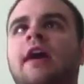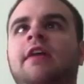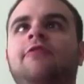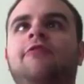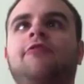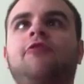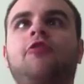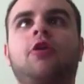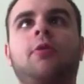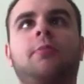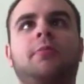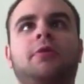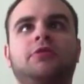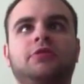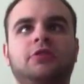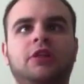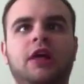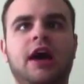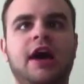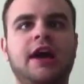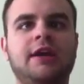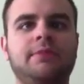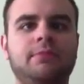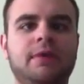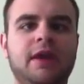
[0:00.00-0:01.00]
and former
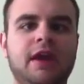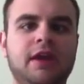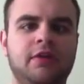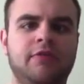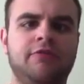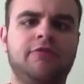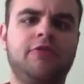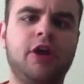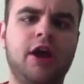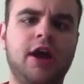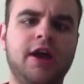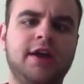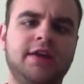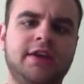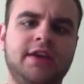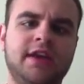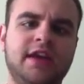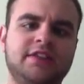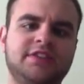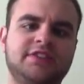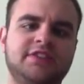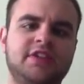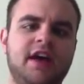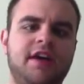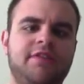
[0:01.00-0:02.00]
line mate of Ryan
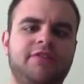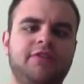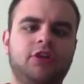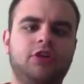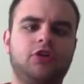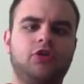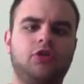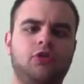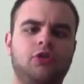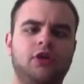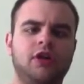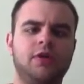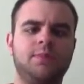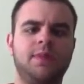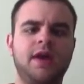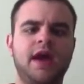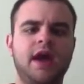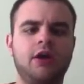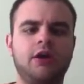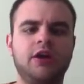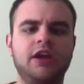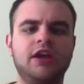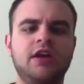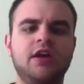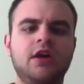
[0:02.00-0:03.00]
Getzlaf and Corey
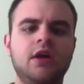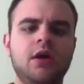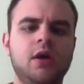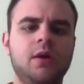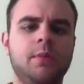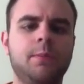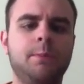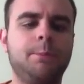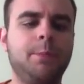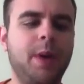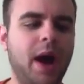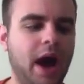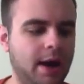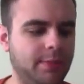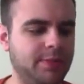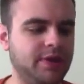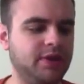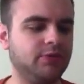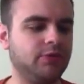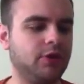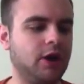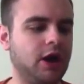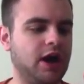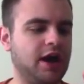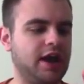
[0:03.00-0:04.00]
Perry,
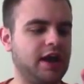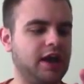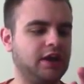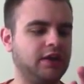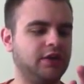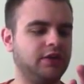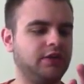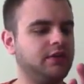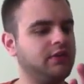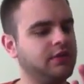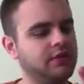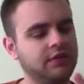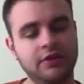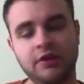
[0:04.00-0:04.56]
Bobby Ryan.